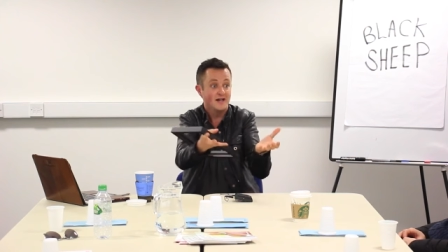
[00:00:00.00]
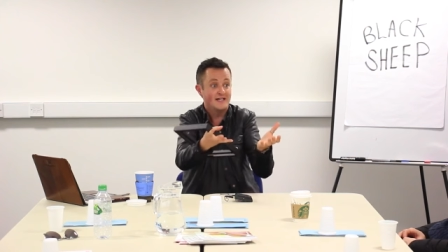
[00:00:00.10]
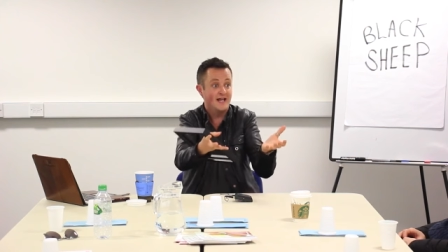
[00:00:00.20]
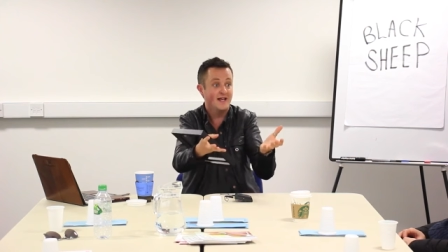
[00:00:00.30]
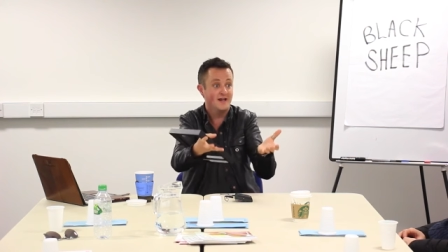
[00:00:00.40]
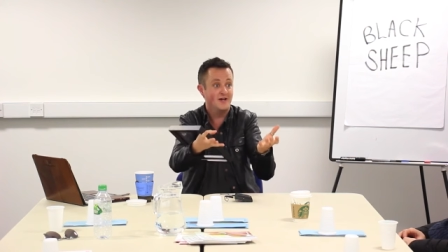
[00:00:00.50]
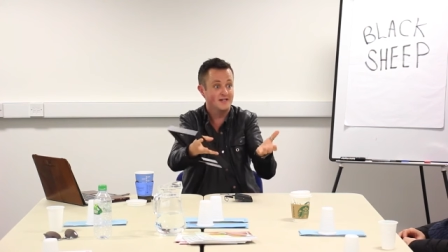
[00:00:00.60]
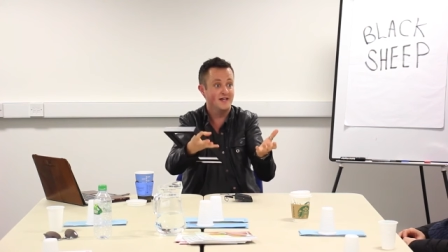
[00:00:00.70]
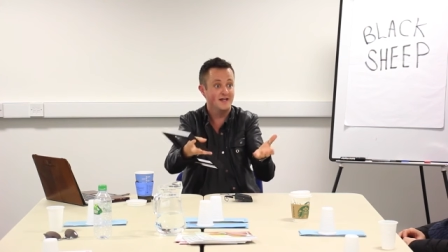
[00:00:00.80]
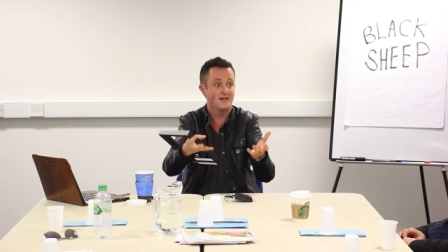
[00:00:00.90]
I did it,
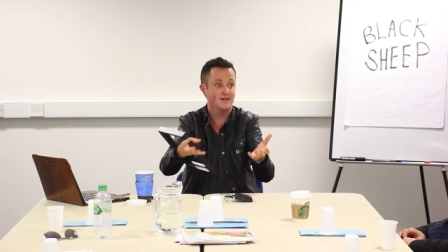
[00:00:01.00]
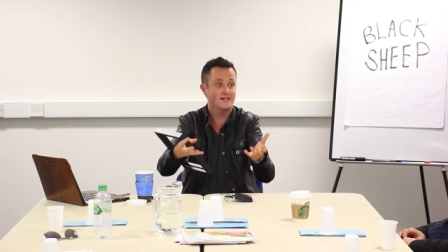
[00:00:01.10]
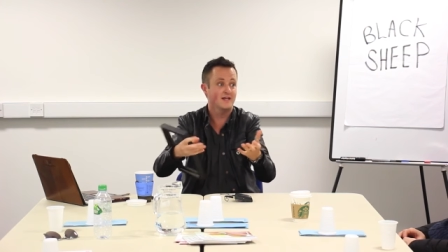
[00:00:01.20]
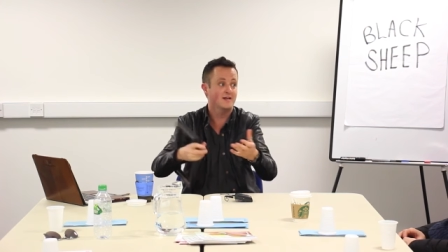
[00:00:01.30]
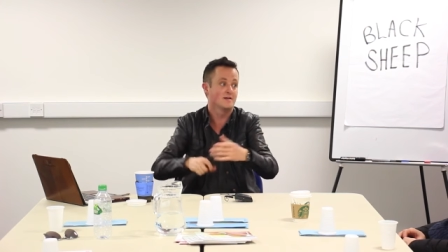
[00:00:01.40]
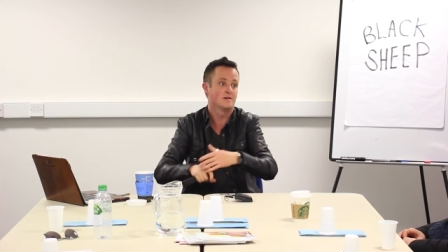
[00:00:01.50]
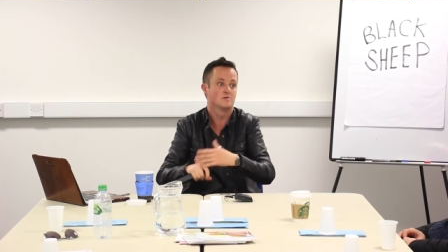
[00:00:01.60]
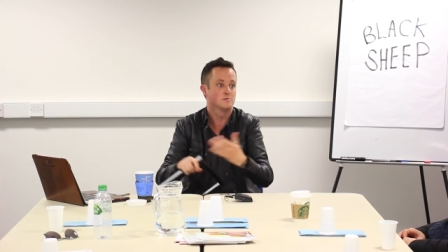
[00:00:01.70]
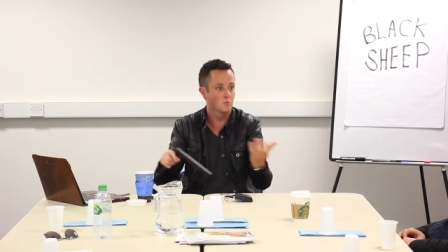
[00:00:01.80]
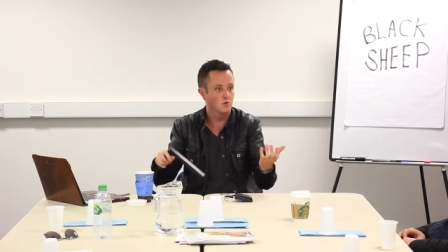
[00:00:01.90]
I did it, I did it.
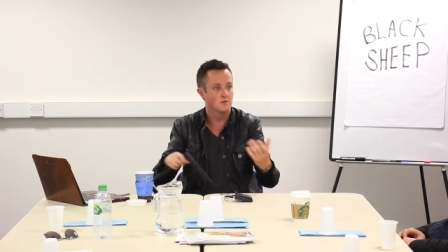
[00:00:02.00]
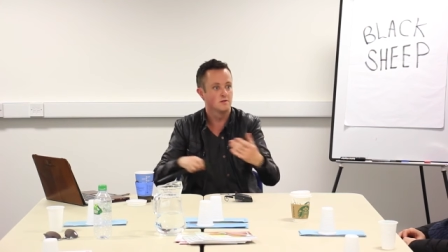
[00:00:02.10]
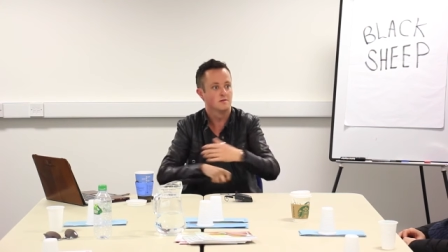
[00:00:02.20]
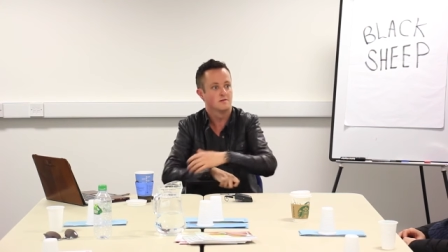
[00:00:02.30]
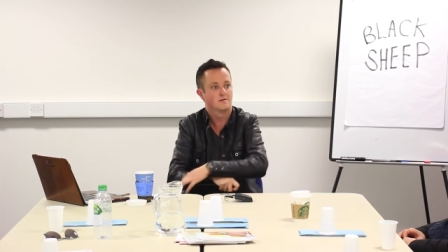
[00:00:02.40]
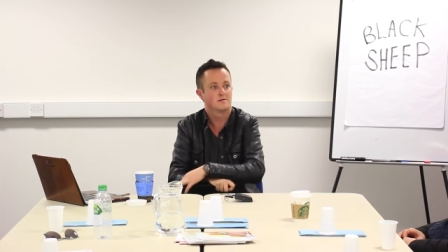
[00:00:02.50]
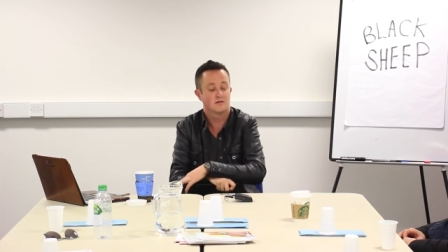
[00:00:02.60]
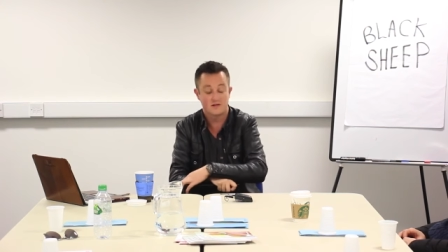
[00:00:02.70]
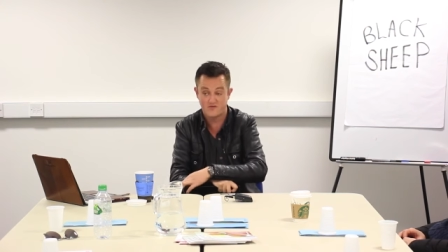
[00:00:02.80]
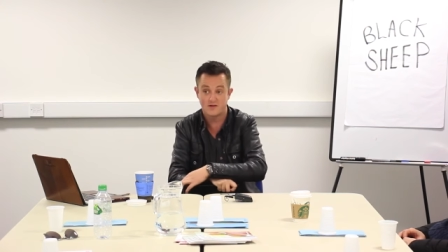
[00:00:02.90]
And you reward. You
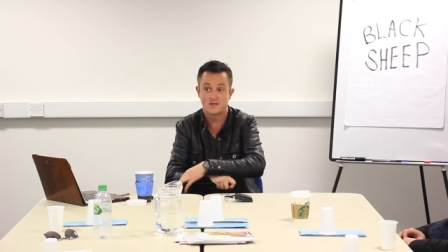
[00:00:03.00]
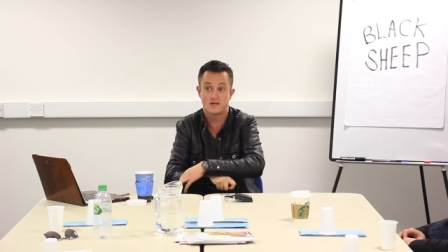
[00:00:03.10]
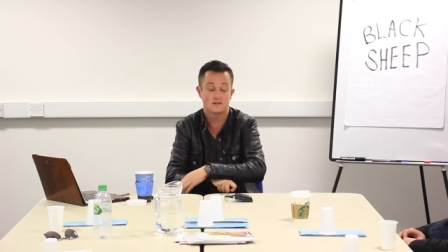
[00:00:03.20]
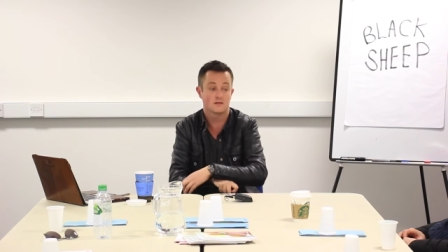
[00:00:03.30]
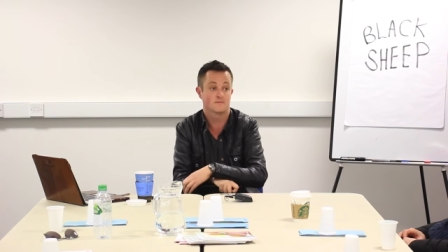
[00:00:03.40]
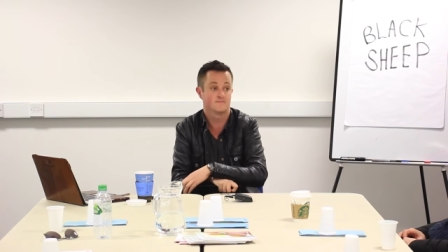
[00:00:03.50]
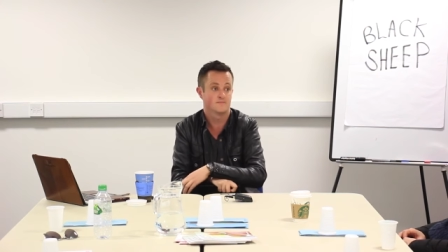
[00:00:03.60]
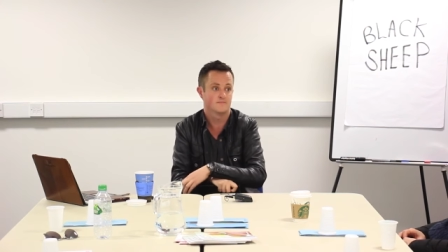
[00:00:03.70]
say, that's fantastic.